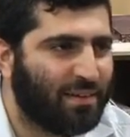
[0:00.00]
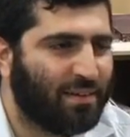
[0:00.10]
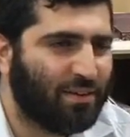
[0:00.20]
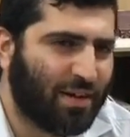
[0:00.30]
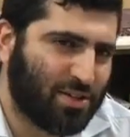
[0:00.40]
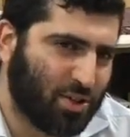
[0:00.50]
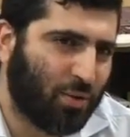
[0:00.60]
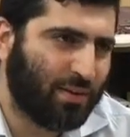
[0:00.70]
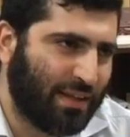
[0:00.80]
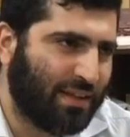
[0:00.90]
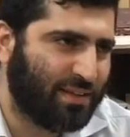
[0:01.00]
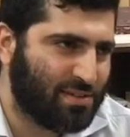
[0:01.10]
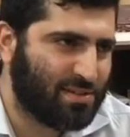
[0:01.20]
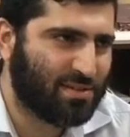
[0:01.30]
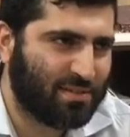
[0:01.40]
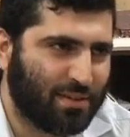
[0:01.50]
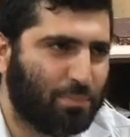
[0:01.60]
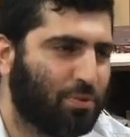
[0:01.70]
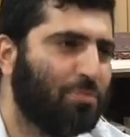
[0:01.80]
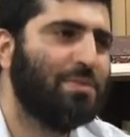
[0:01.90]
You guys know what that is the
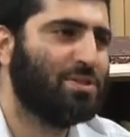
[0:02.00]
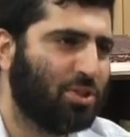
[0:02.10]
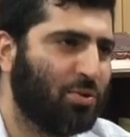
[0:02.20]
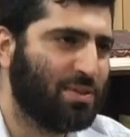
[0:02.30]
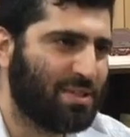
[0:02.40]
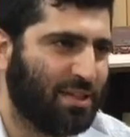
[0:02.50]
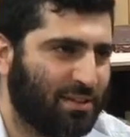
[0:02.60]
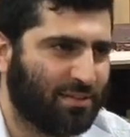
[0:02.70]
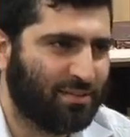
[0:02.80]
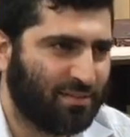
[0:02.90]
promiscuous sin.